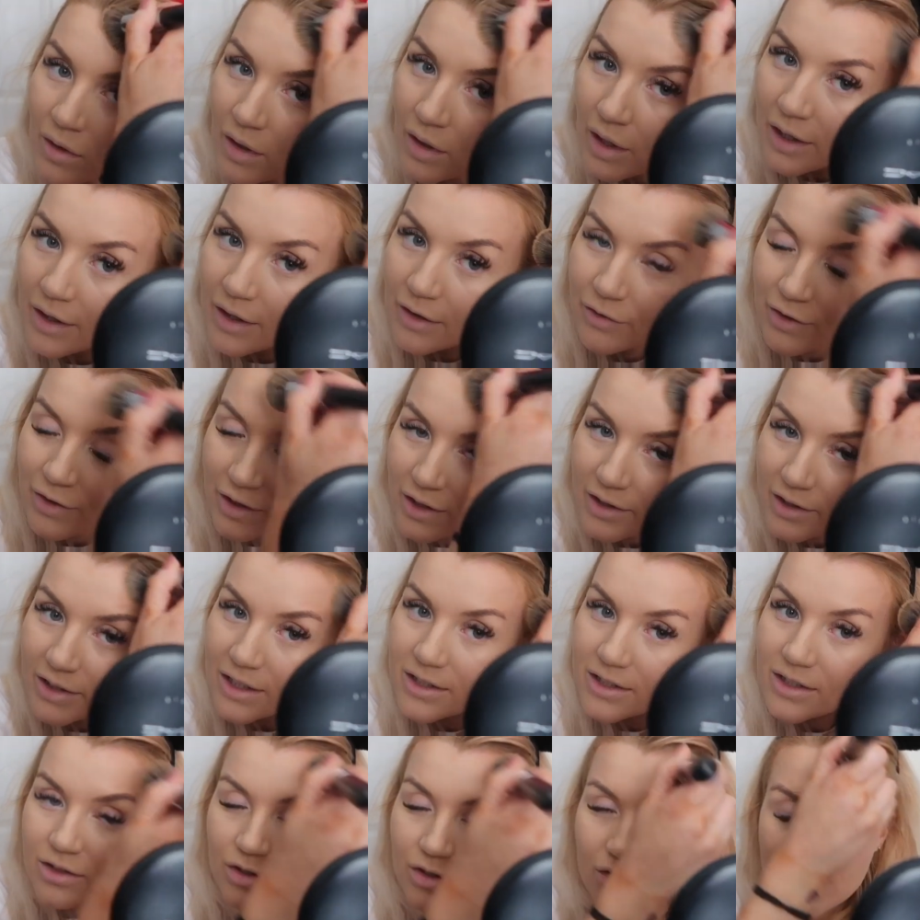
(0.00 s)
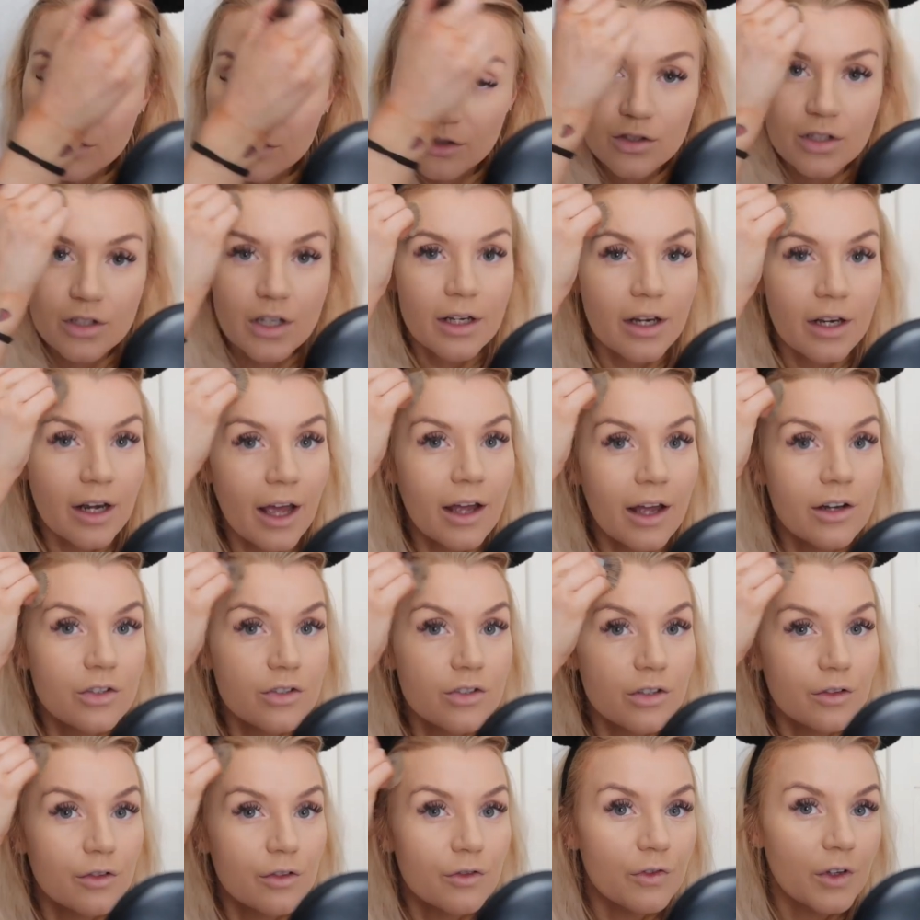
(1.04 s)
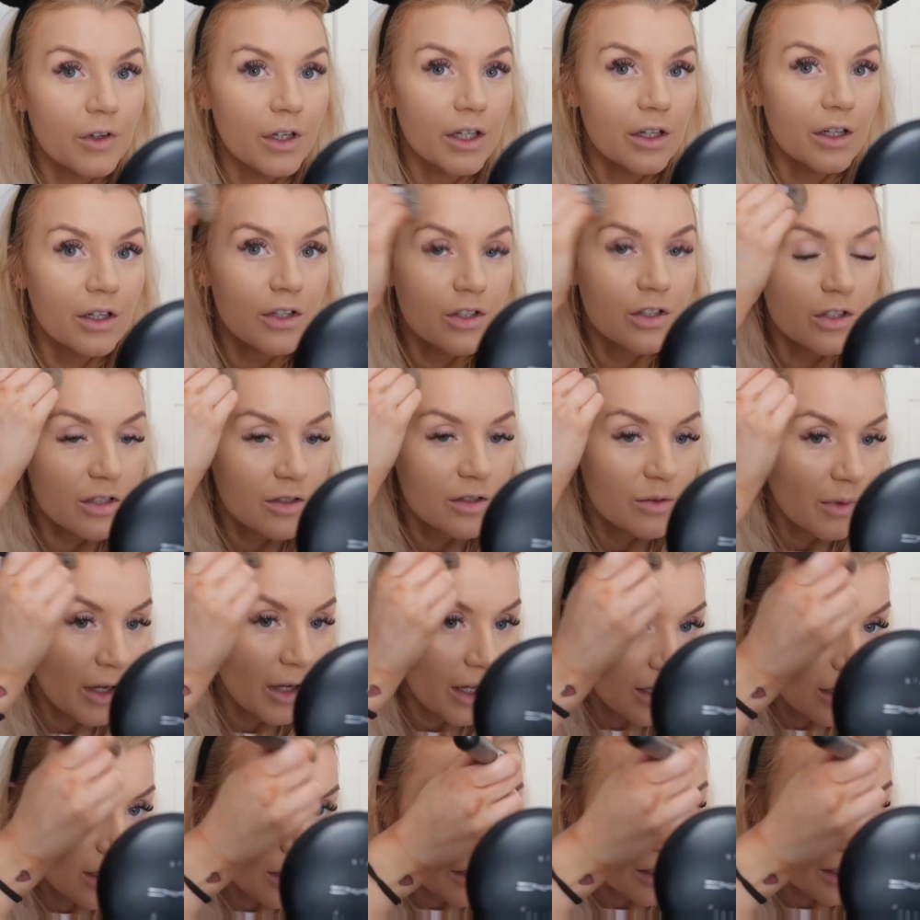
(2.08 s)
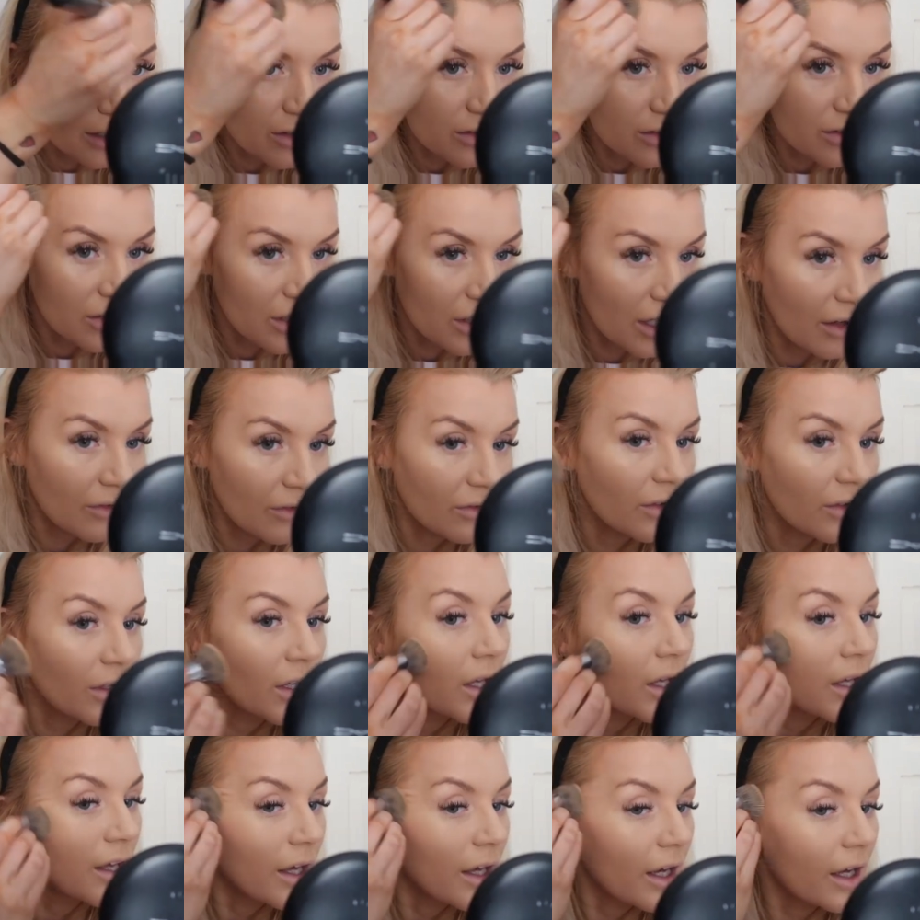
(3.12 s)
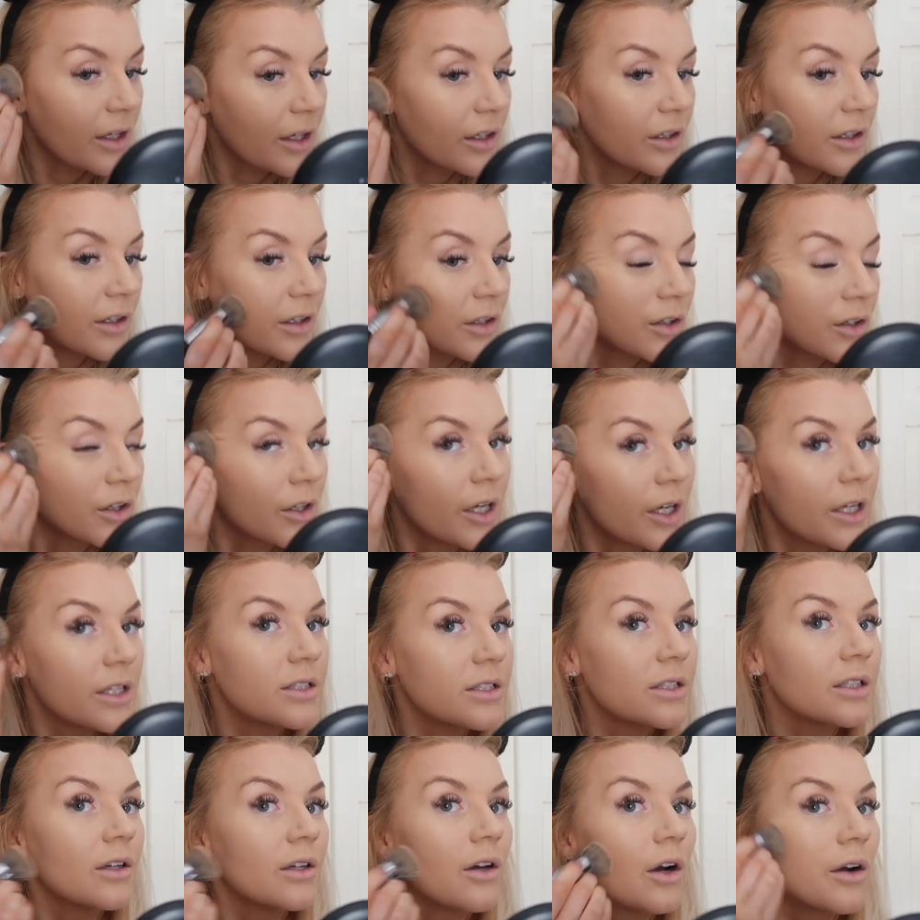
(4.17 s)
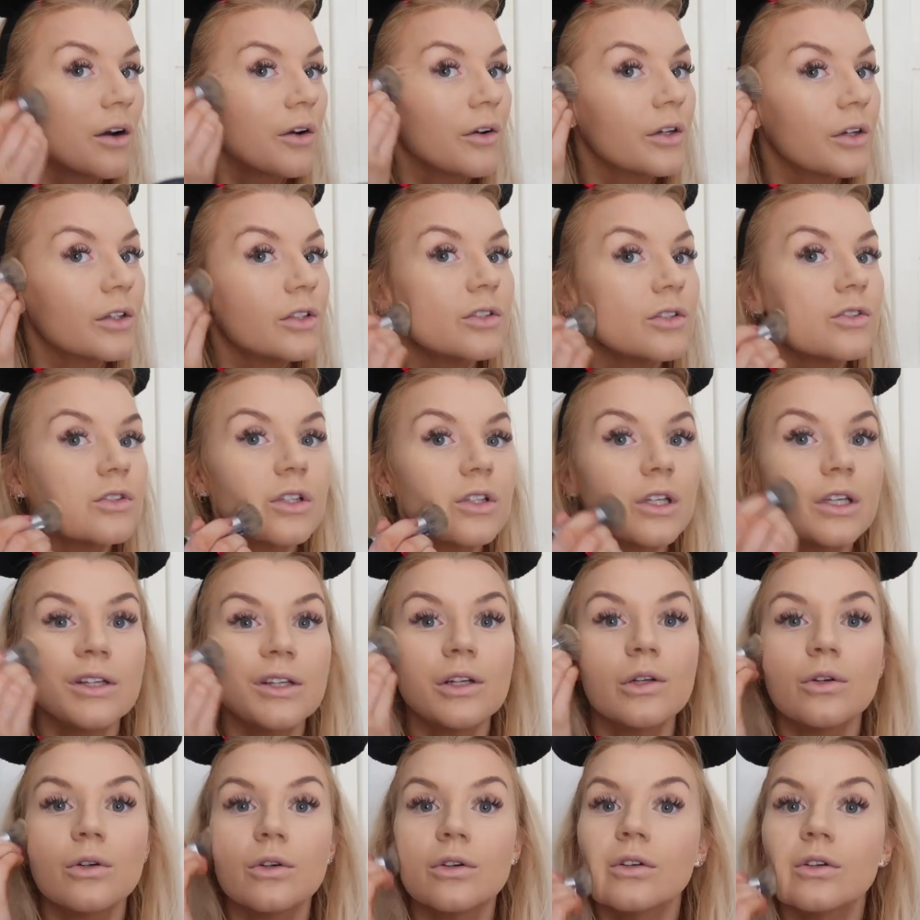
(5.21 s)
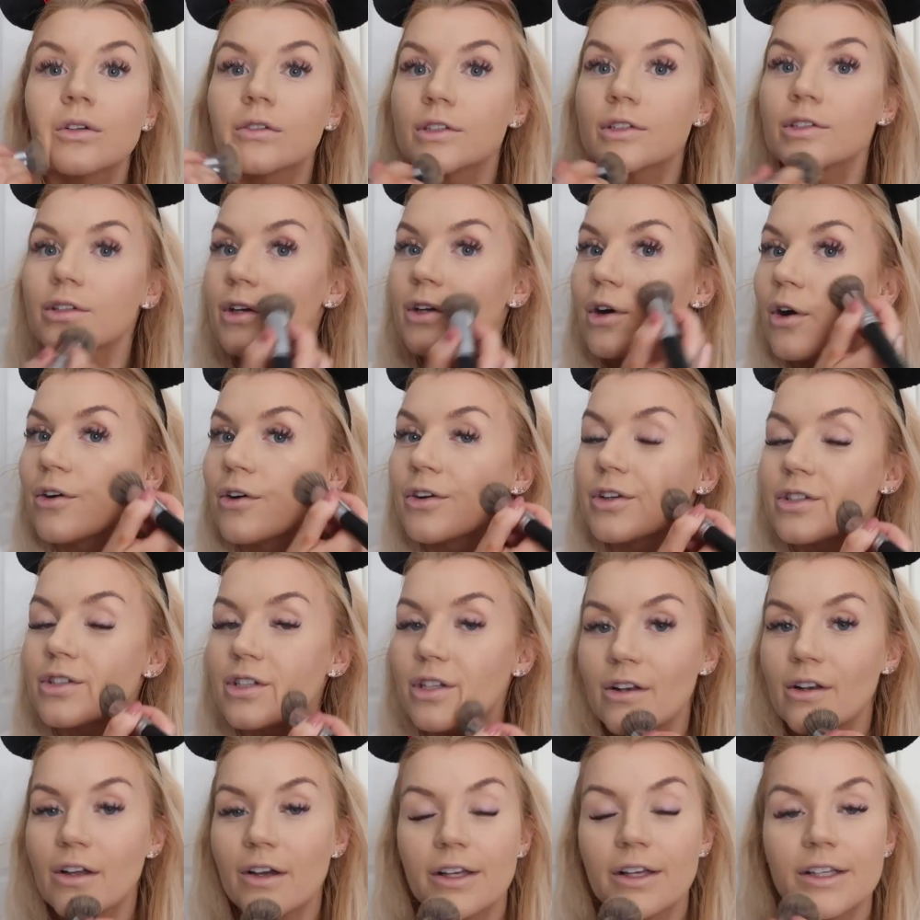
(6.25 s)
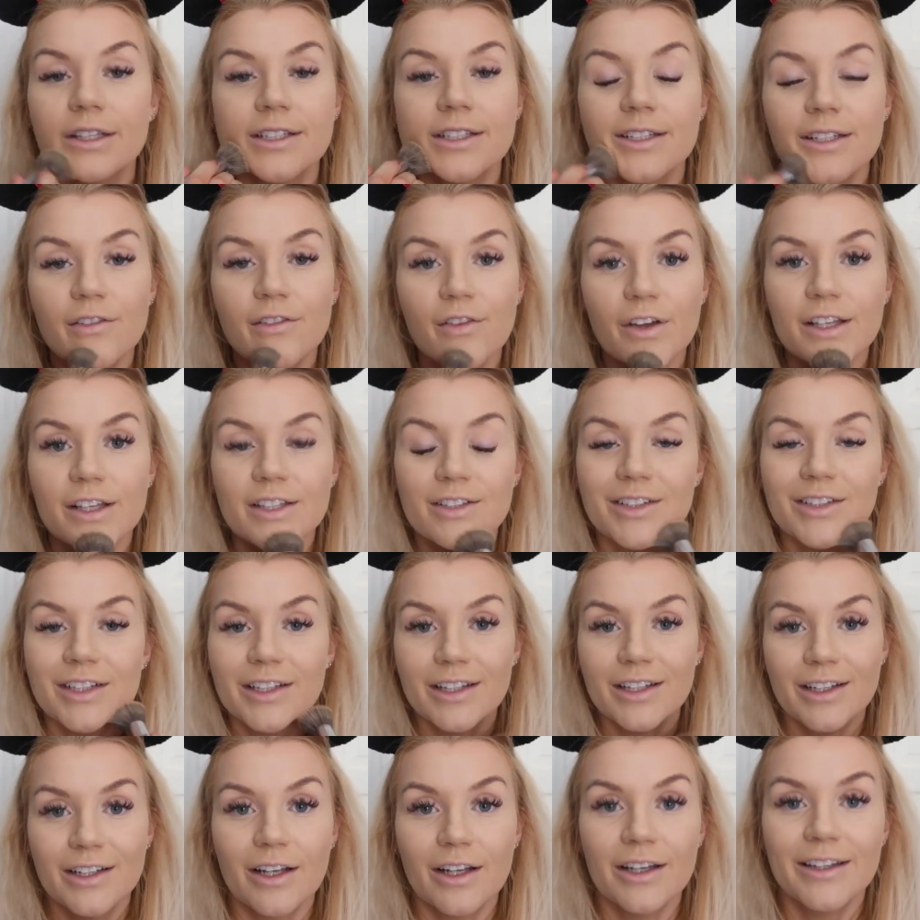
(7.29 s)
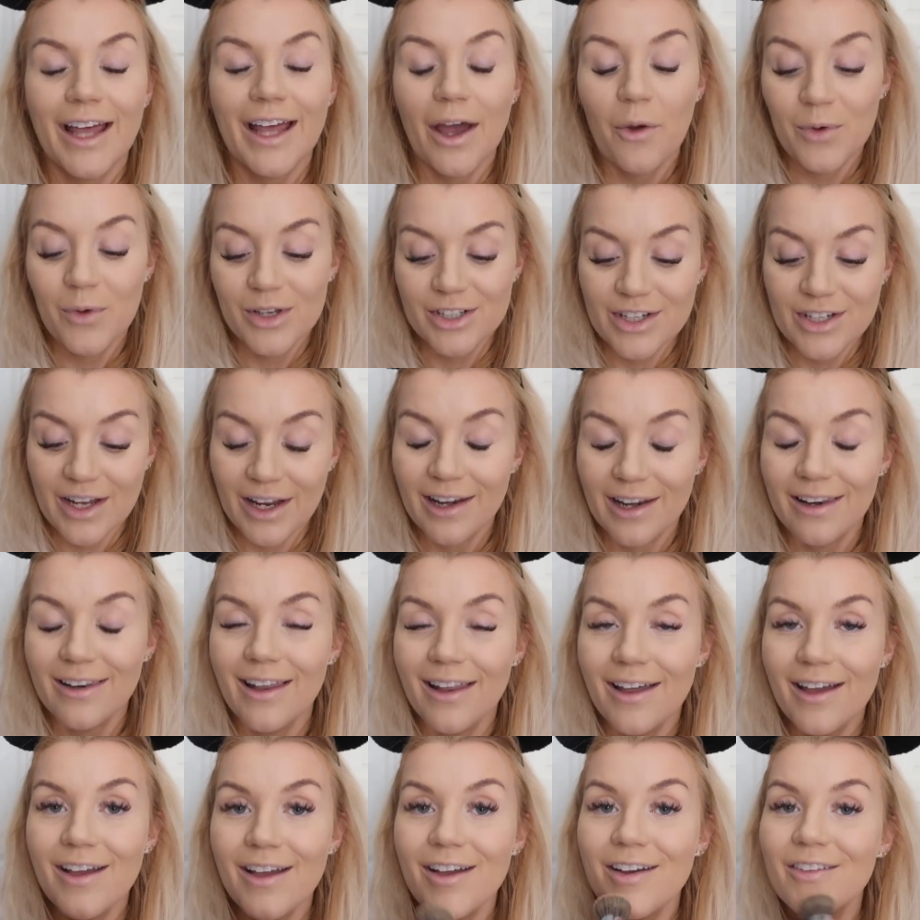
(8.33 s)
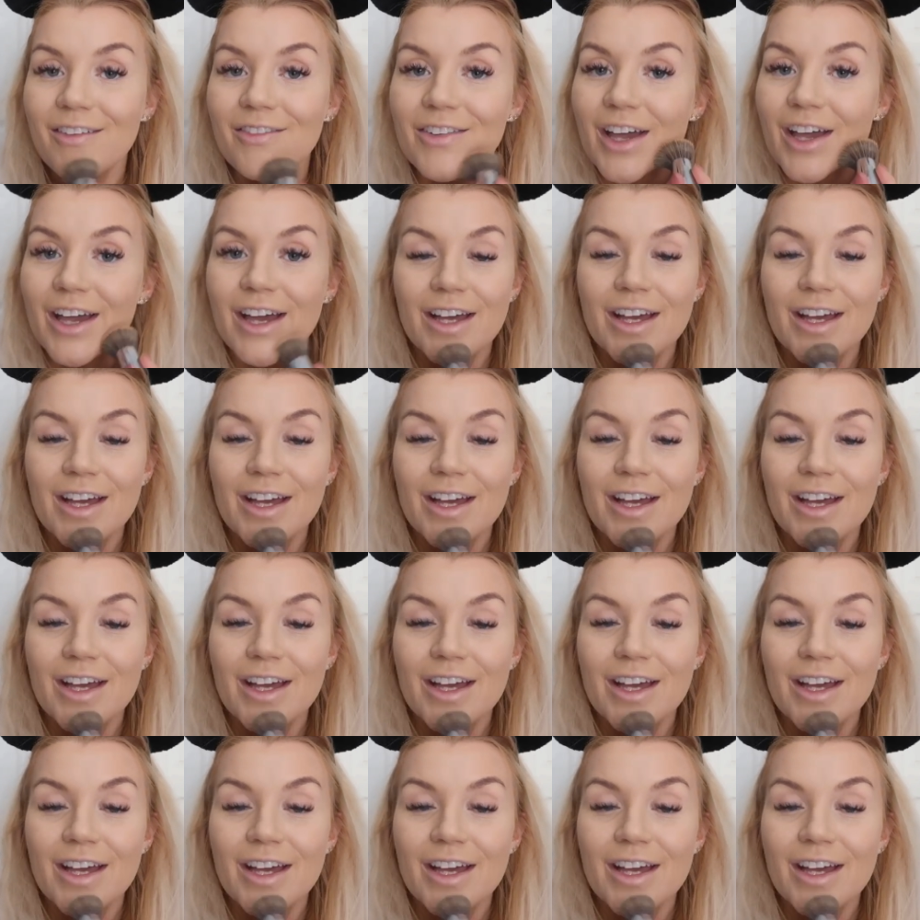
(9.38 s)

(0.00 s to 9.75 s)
And I feel like this is just such a natural finish as well. Like, it doesn't have any kind of crazy orangey looks or orangey lines to the face or anything like that, which I love.